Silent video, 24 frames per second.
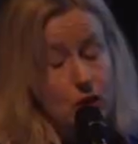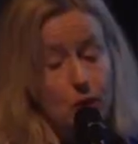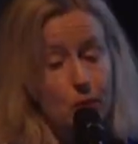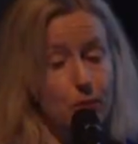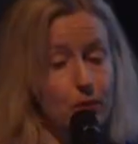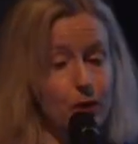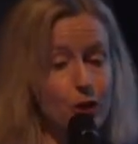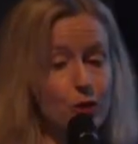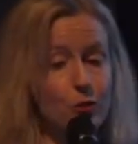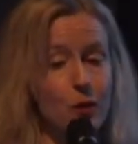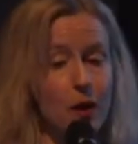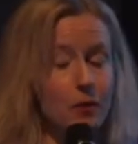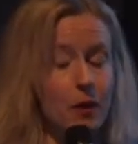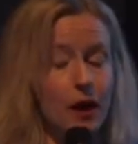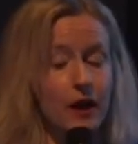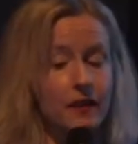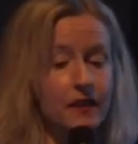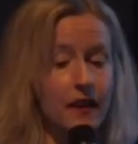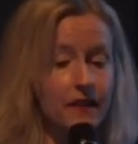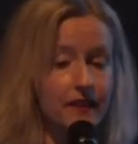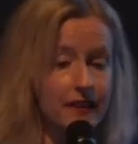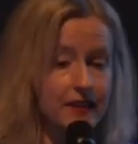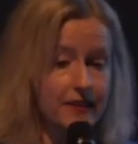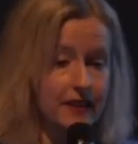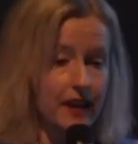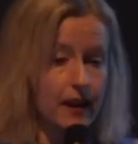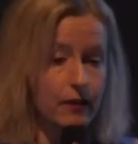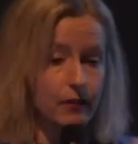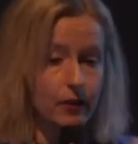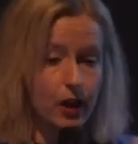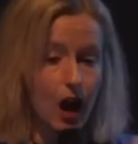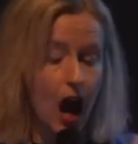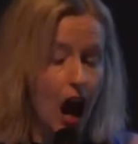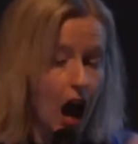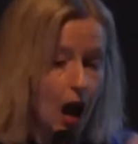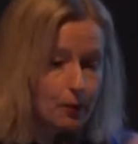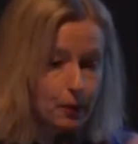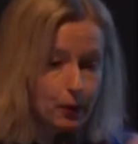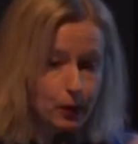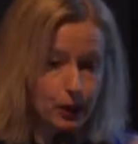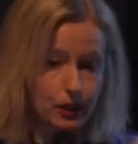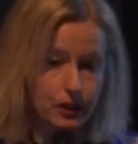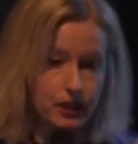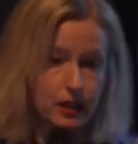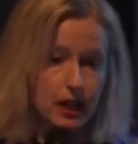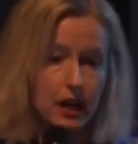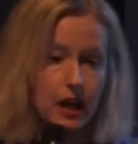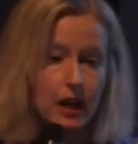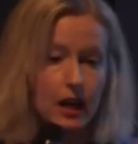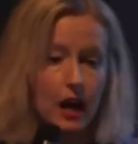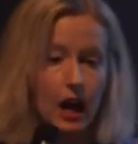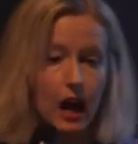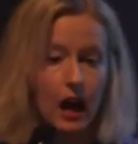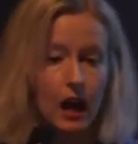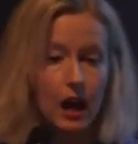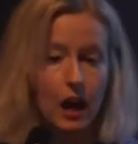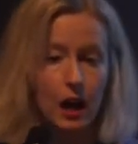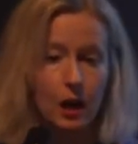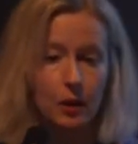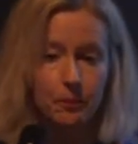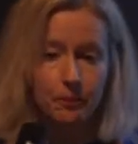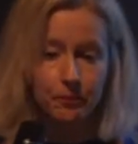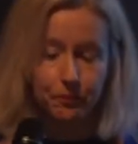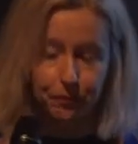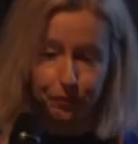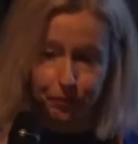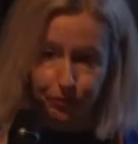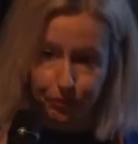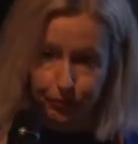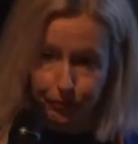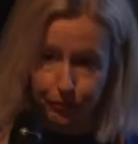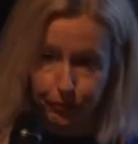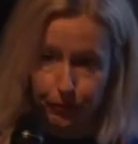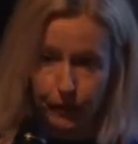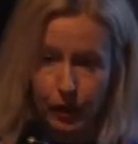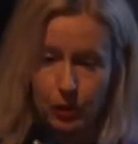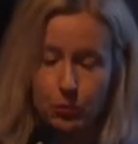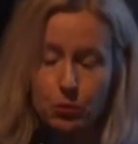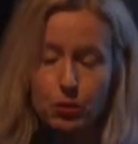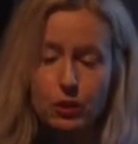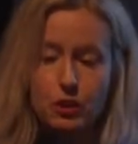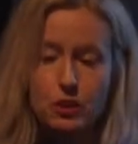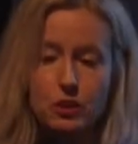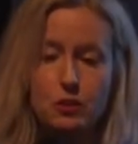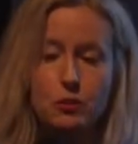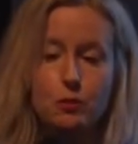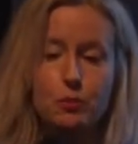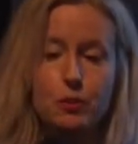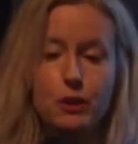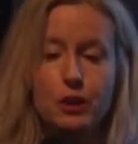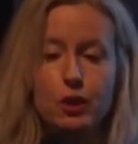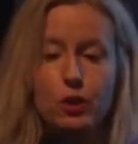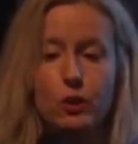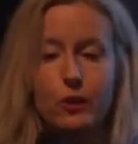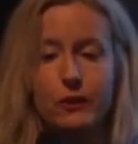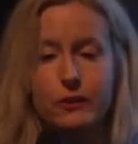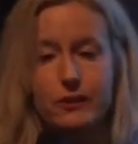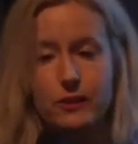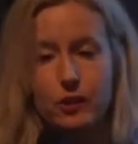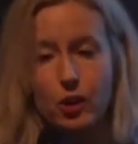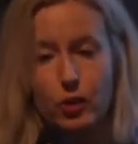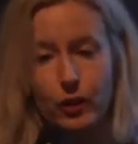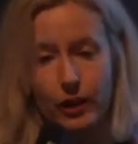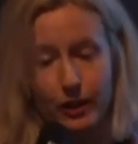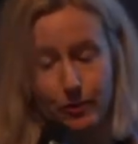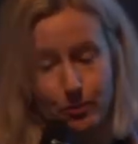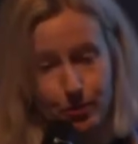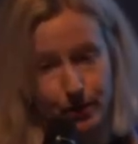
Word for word: it blew my mind that this ever happened. Um, but but also it